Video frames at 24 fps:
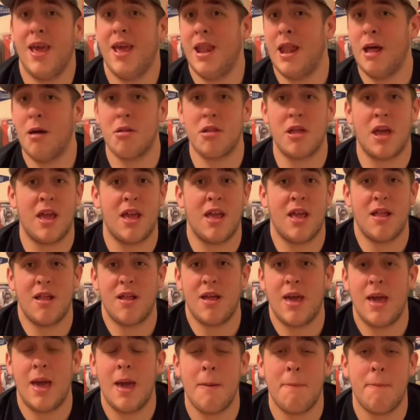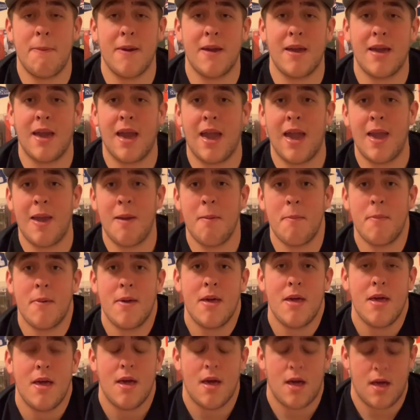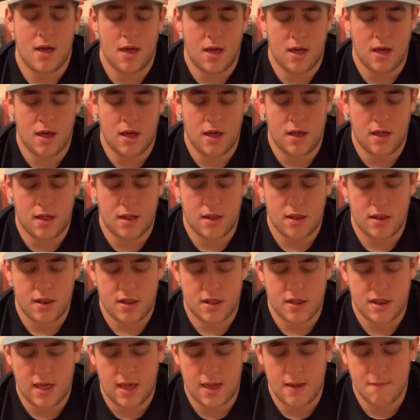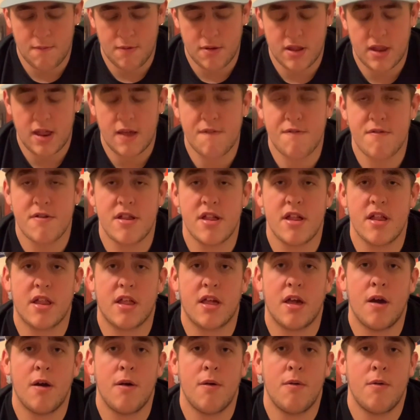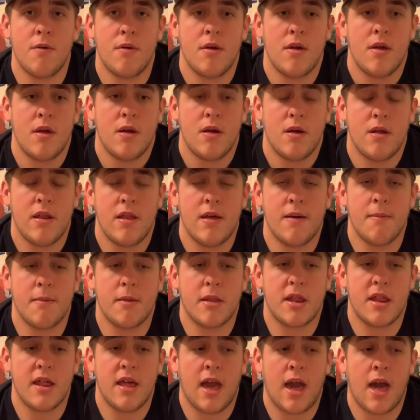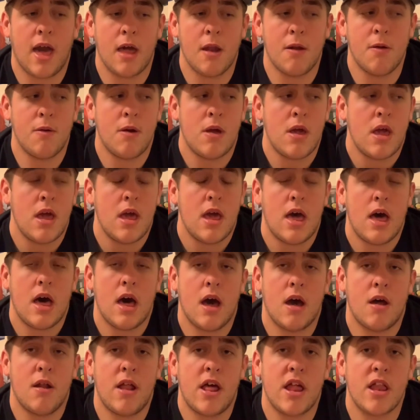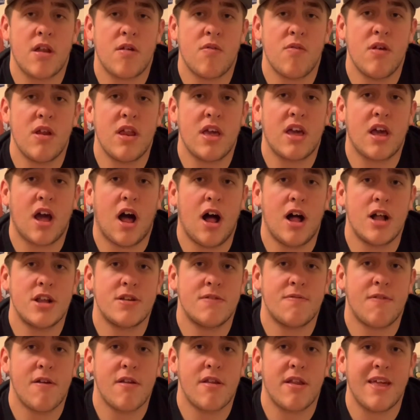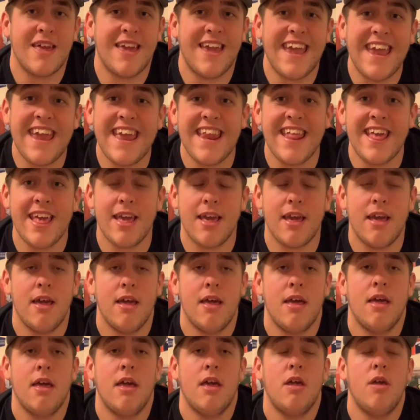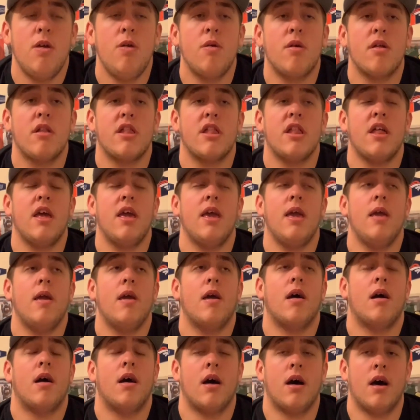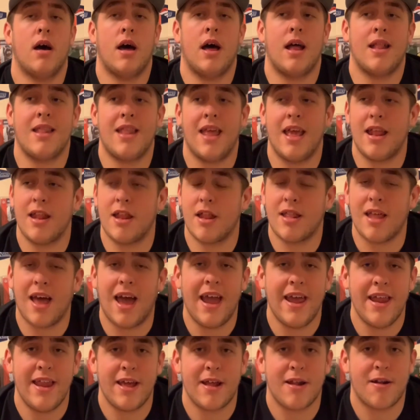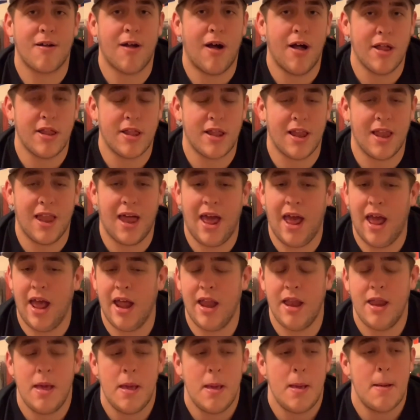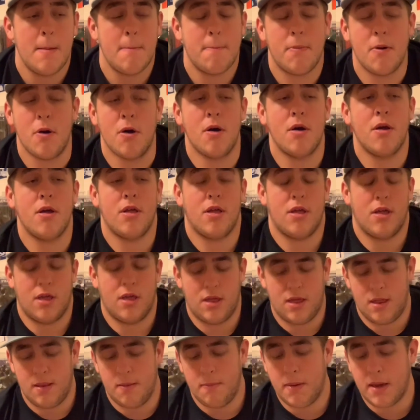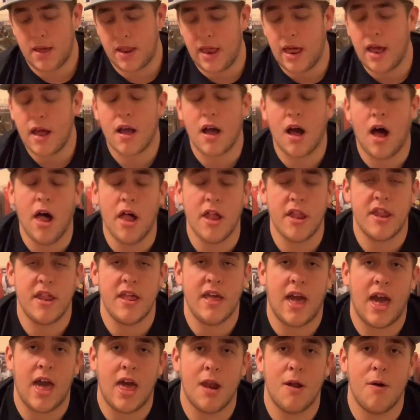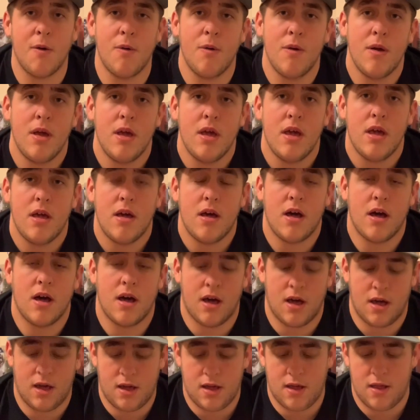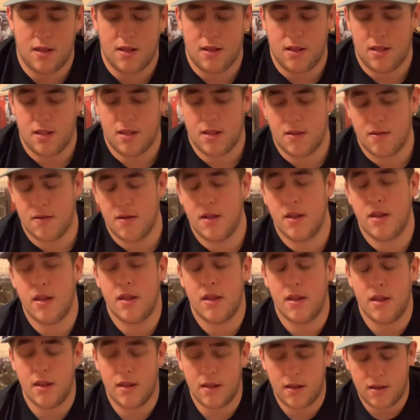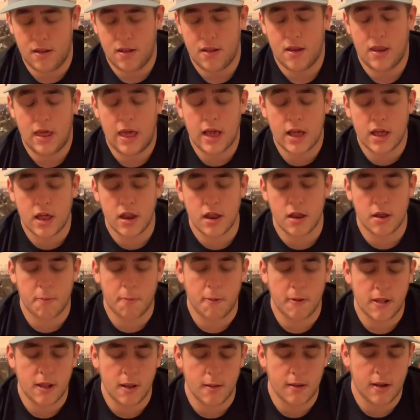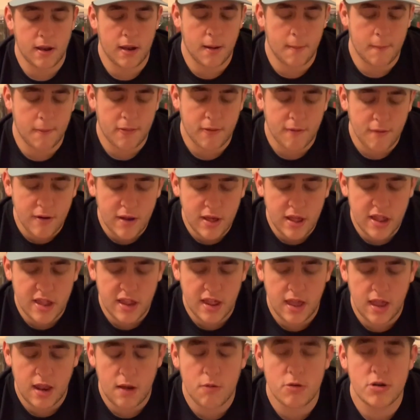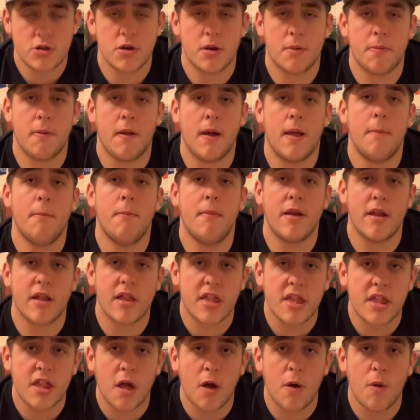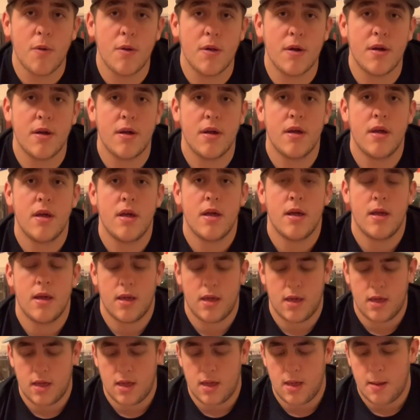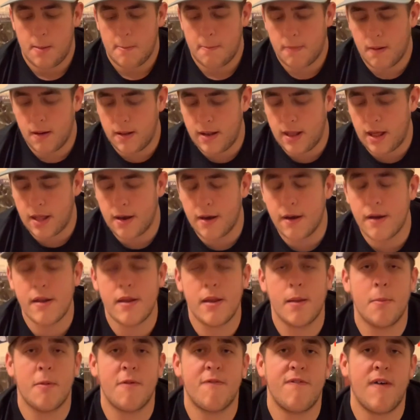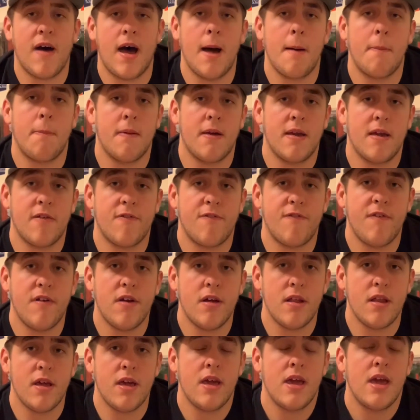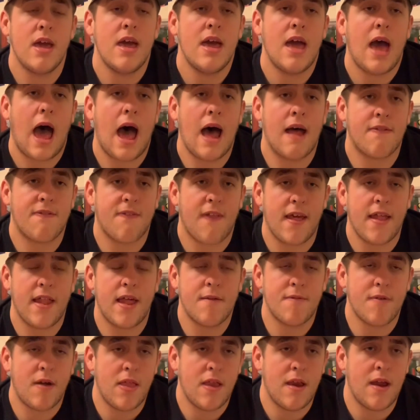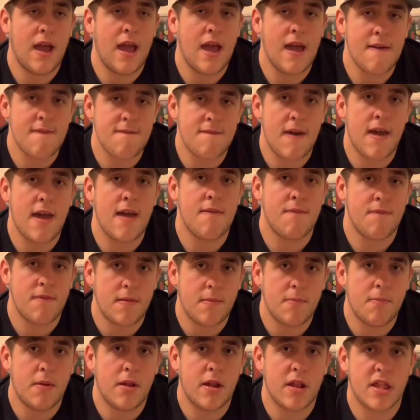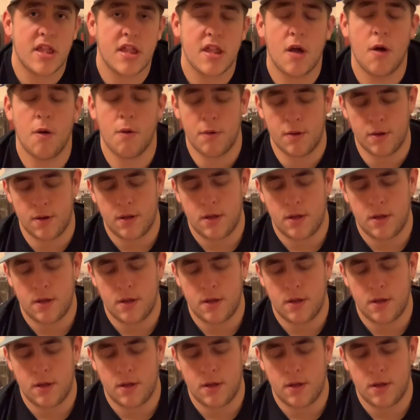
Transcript: That was a epic game. Uh, same with San Francisco, them in Seattle. Uh, that's a really controversy inning, you can say. Uh, I think the tight end crossed the line, but because that cost Seattle, it uh, could have put them to the number three seed, which would have played Minnesota. But now they're at number five playing Philly. I think they'd rather have that than Minnesota.